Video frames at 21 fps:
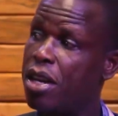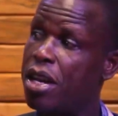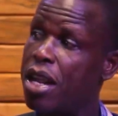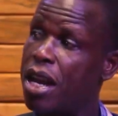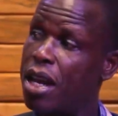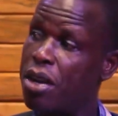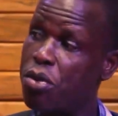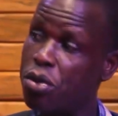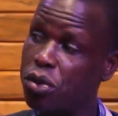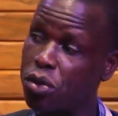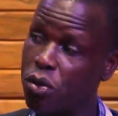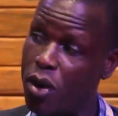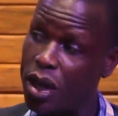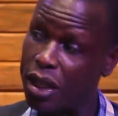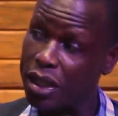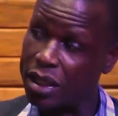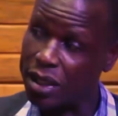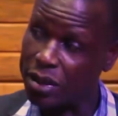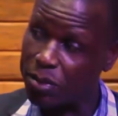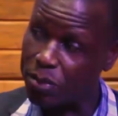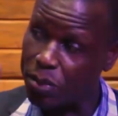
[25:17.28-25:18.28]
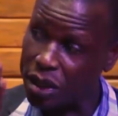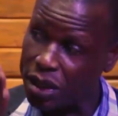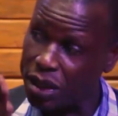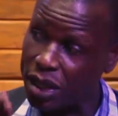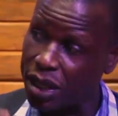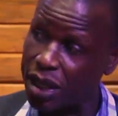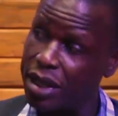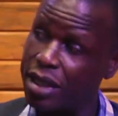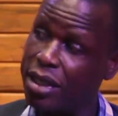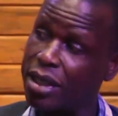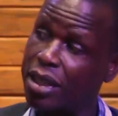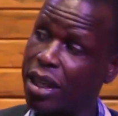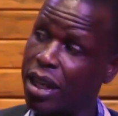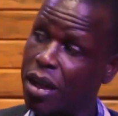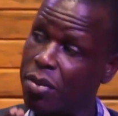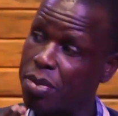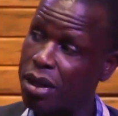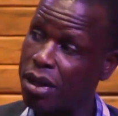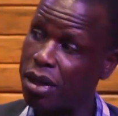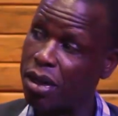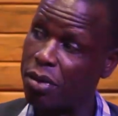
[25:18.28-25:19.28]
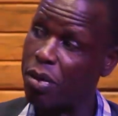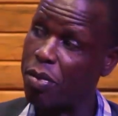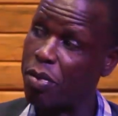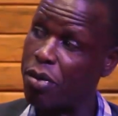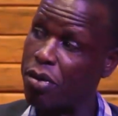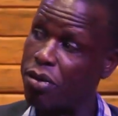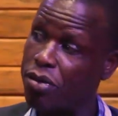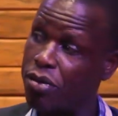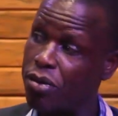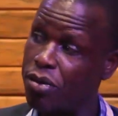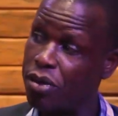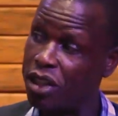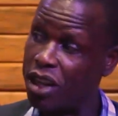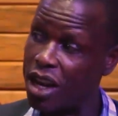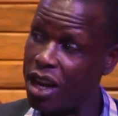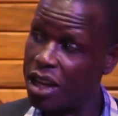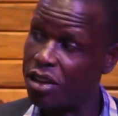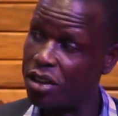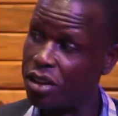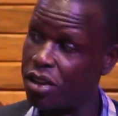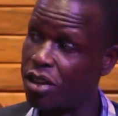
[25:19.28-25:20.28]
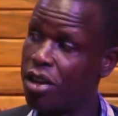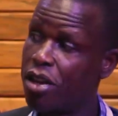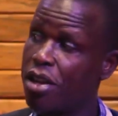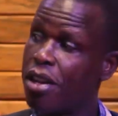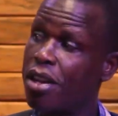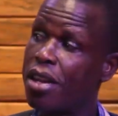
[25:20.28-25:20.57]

There are those who are specialized in capturing people through church.